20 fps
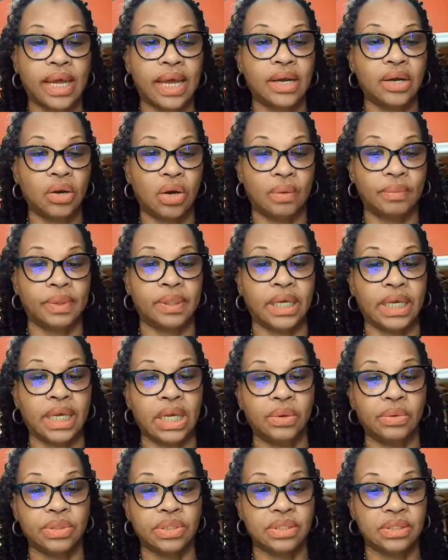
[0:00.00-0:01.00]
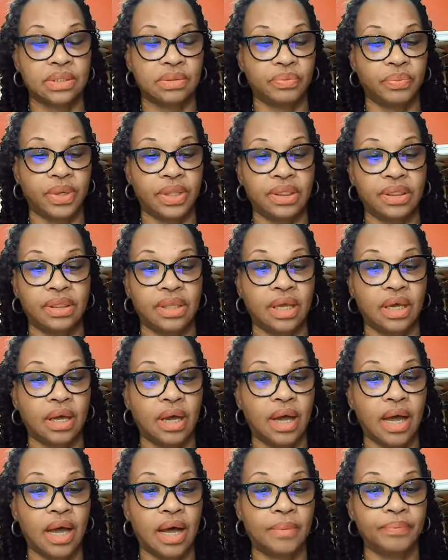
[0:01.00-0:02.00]
and normally it's with
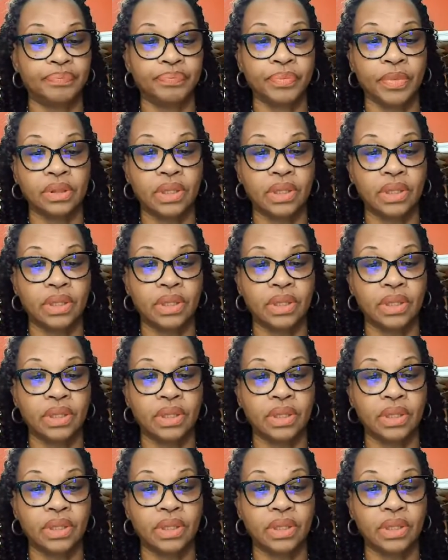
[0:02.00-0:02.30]
the